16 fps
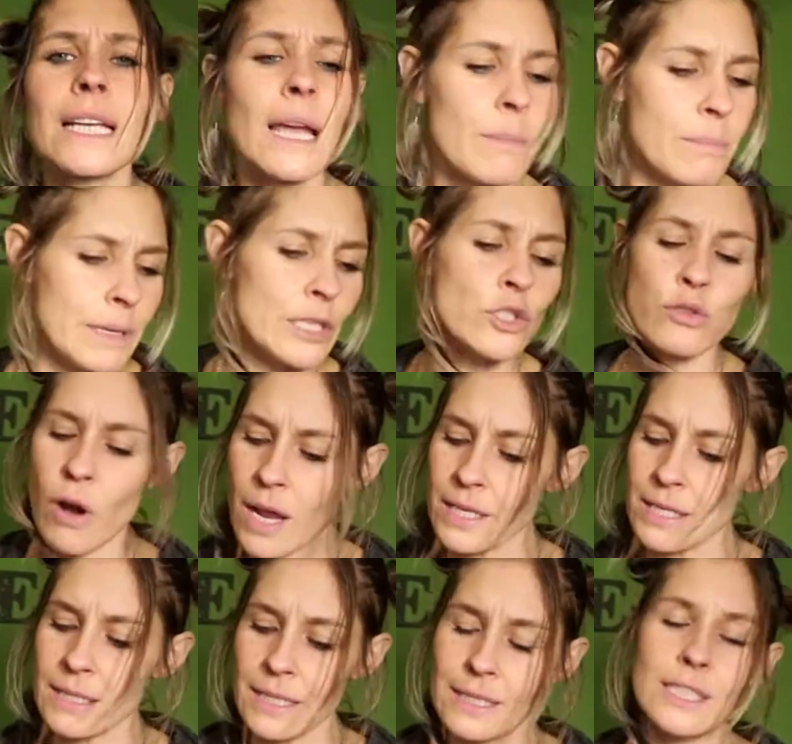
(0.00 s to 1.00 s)
can be
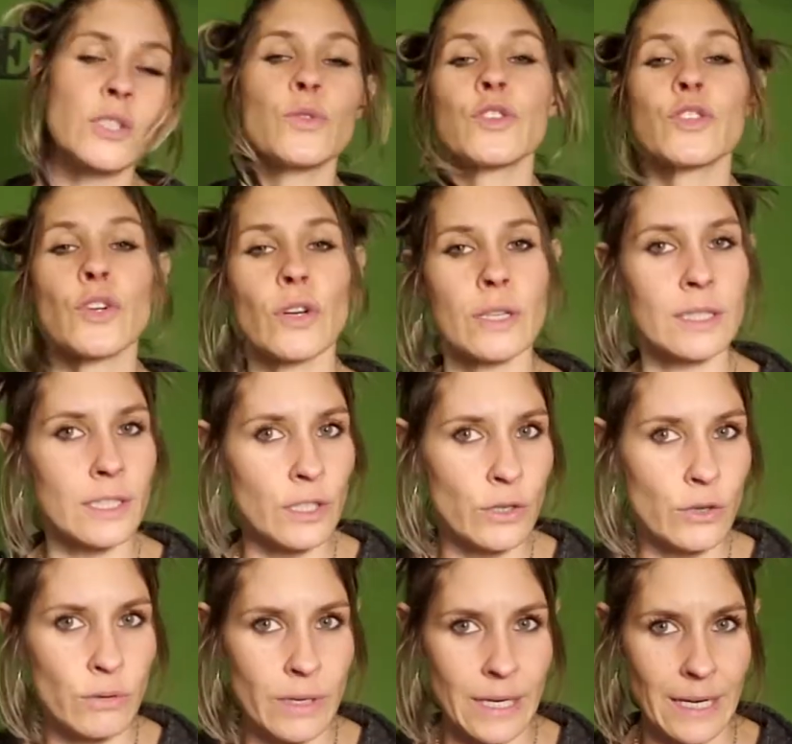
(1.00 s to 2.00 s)
trusted to a certain
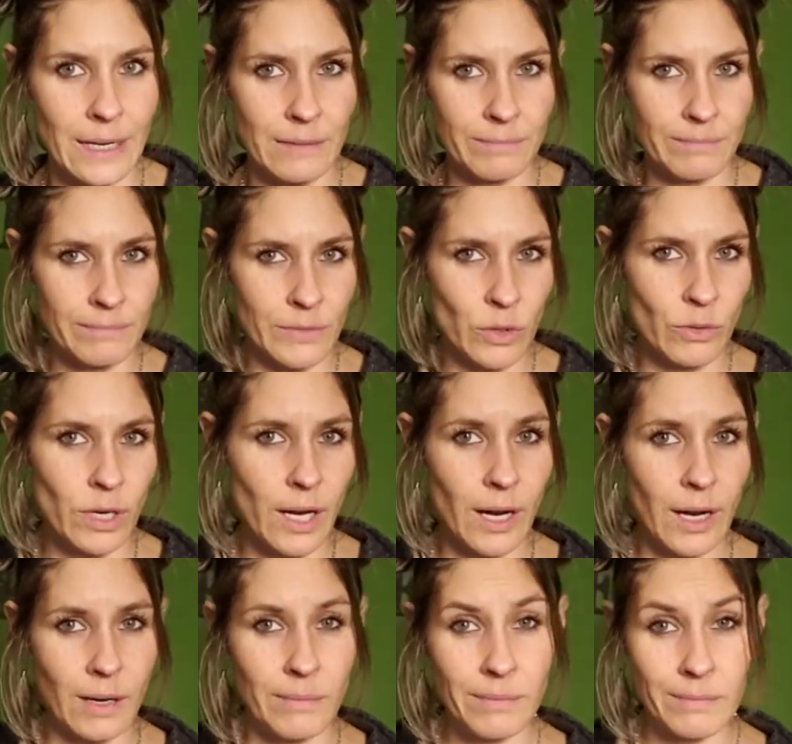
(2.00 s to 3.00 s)
degree.
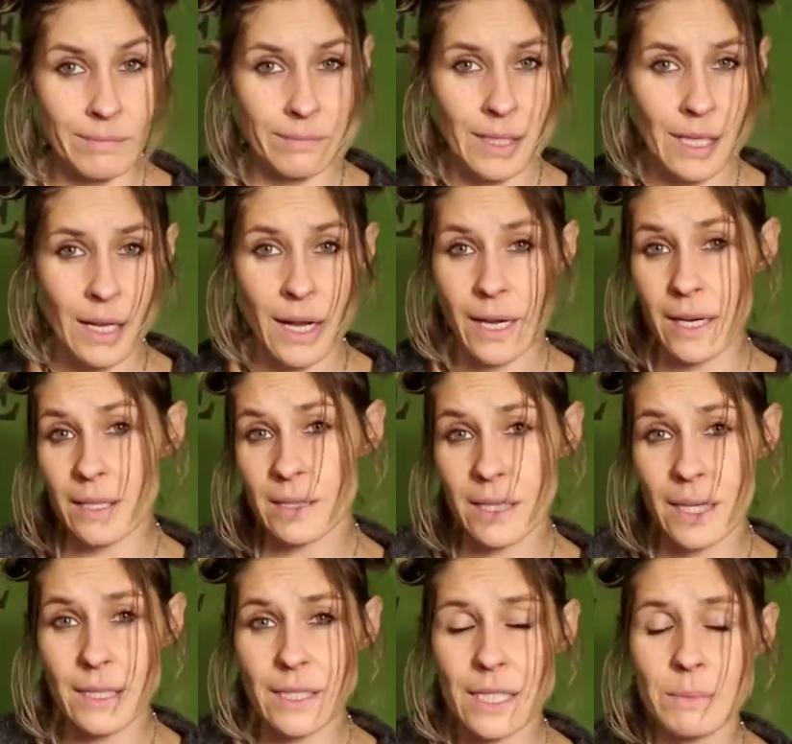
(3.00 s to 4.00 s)
Okay. And I
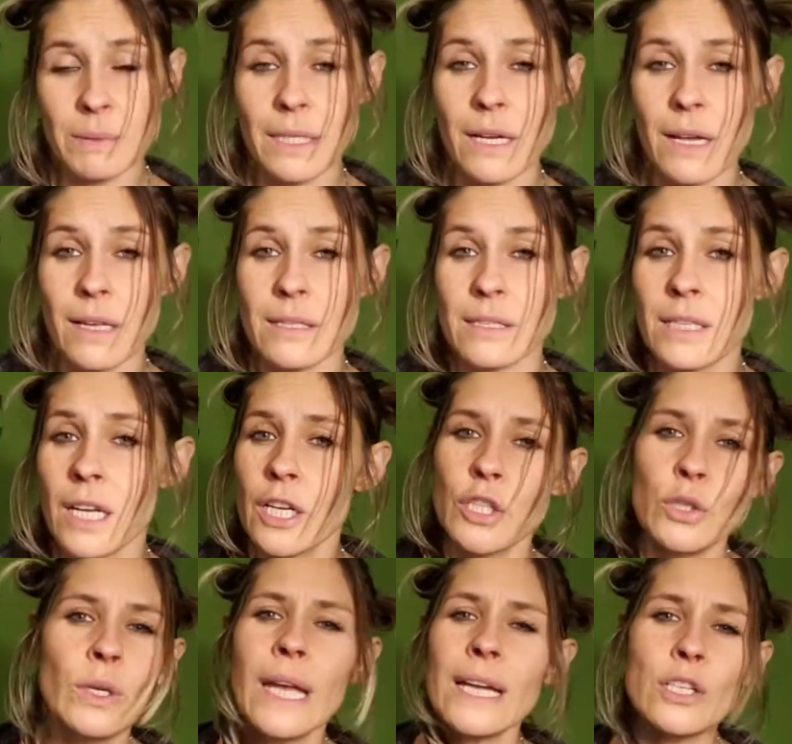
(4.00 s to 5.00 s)
say this because
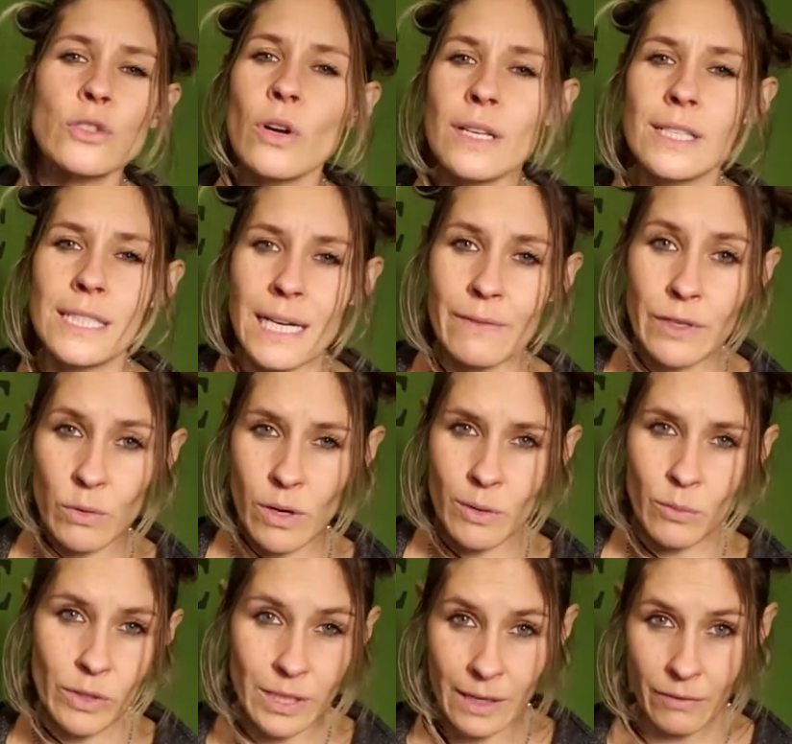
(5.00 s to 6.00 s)
you can't trust everyone
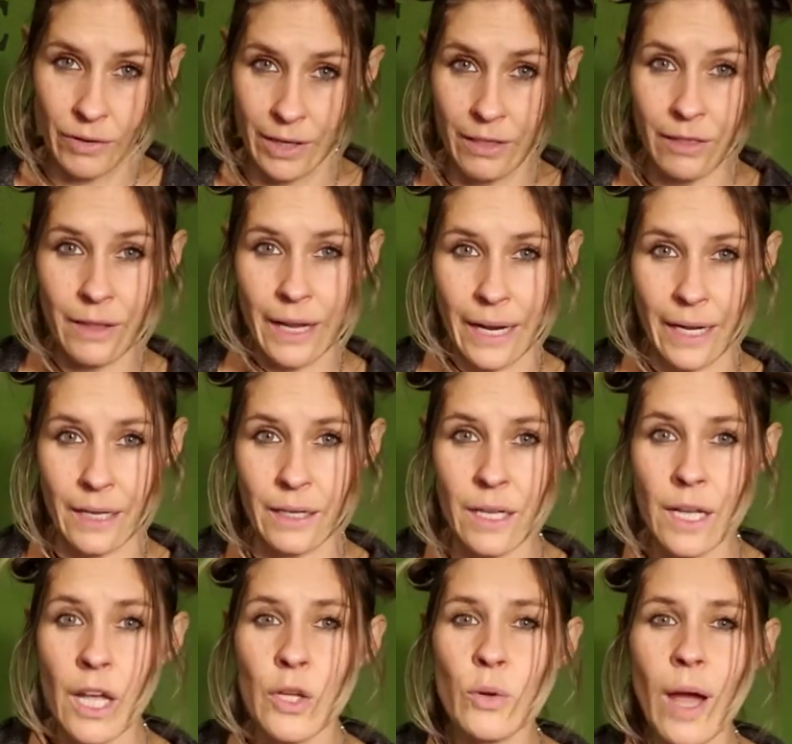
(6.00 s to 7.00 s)
with everything.
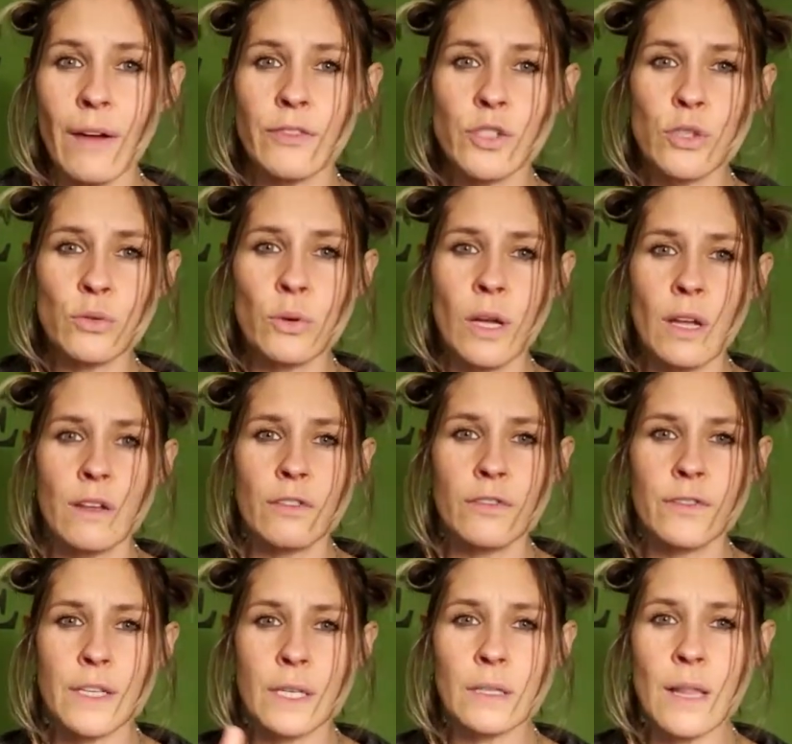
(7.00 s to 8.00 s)
You have to
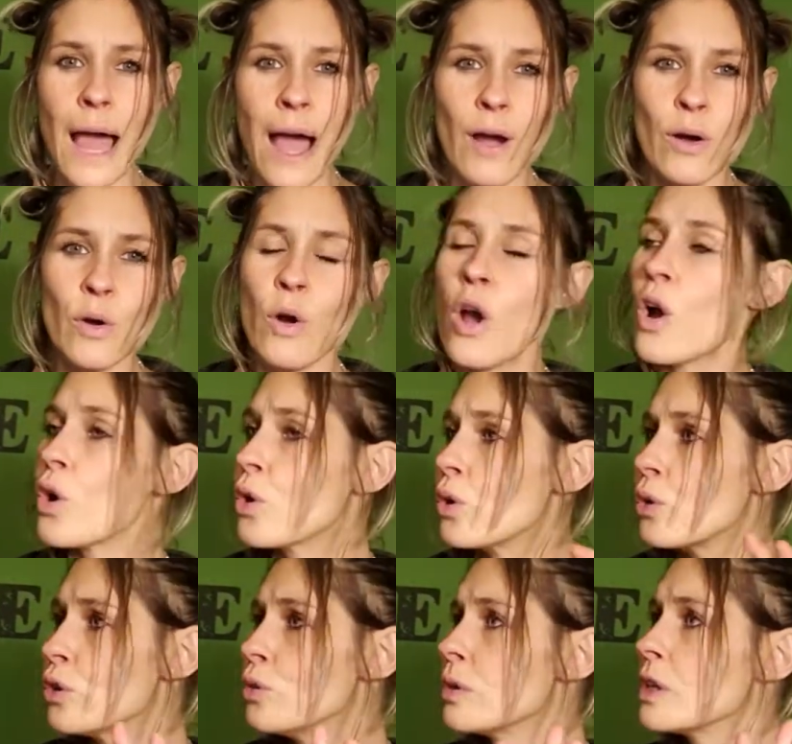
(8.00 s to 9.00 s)
feel out
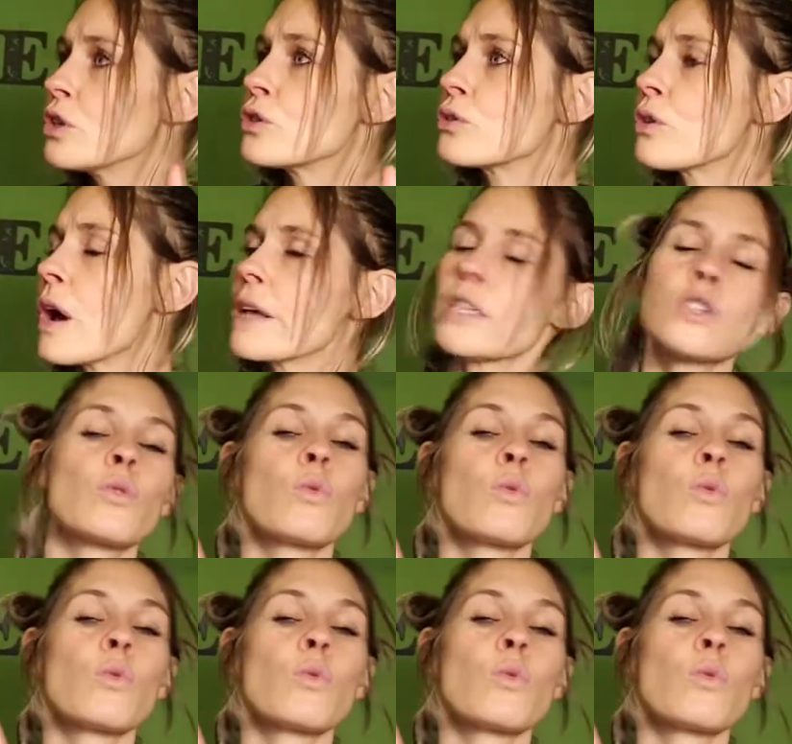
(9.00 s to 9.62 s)
who you can trust